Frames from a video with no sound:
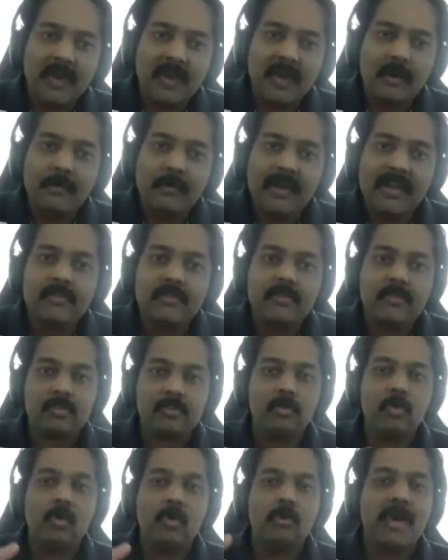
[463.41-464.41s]

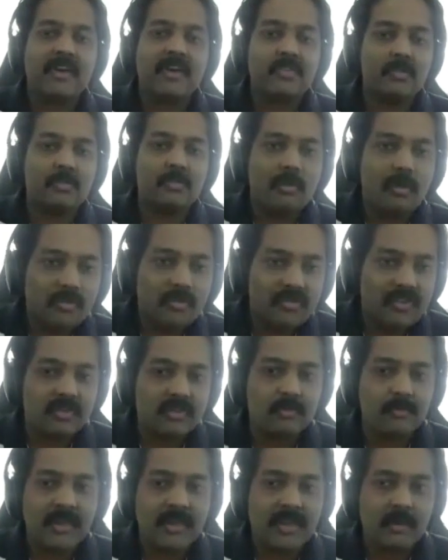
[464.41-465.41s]
megabytes to a maximum of
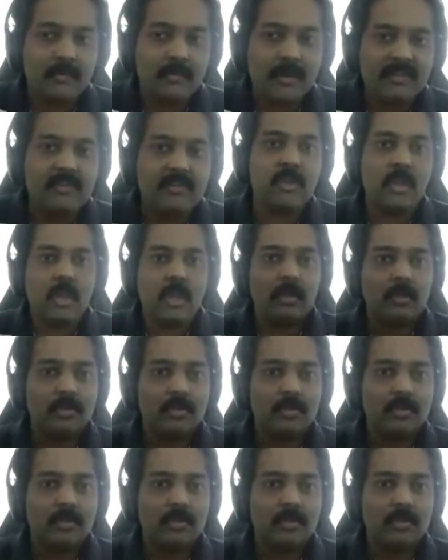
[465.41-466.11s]
6 megabytes